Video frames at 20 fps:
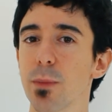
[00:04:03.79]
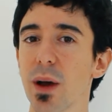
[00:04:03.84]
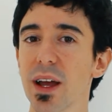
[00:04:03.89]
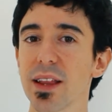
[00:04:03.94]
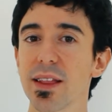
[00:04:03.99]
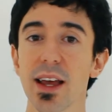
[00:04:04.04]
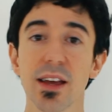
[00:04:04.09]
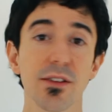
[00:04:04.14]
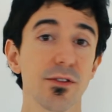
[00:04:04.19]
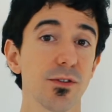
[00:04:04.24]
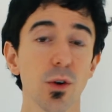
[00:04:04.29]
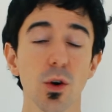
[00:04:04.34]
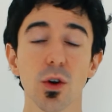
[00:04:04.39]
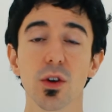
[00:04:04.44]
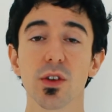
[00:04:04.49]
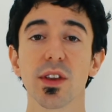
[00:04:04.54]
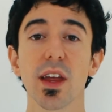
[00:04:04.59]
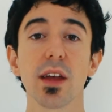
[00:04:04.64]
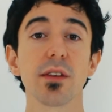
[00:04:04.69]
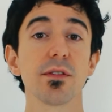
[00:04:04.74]
by day 4
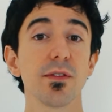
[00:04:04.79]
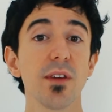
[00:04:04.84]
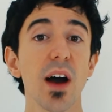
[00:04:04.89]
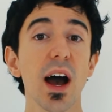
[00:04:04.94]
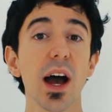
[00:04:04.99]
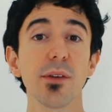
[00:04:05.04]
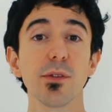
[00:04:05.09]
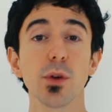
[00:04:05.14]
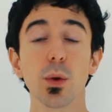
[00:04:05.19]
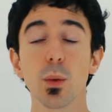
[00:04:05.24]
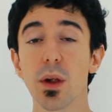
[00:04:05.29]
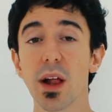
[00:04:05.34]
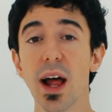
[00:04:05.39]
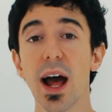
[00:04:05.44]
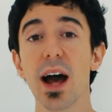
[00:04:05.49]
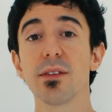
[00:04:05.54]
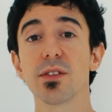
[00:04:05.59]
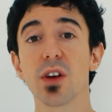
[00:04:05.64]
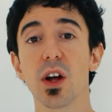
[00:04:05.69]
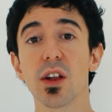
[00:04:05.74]
or day 5, you will
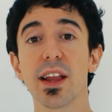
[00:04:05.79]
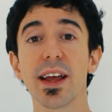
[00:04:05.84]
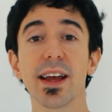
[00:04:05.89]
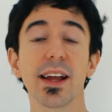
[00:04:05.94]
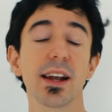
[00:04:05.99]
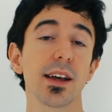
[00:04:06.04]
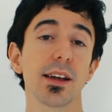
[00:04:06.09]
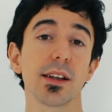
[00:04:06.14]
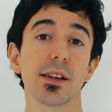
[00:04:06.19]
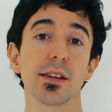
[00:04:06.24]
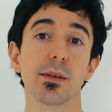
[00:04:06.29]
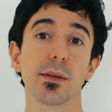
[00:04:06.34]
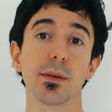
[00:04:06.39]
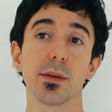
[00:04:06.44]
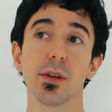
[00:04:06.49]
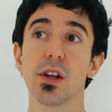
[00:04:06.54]
have collected,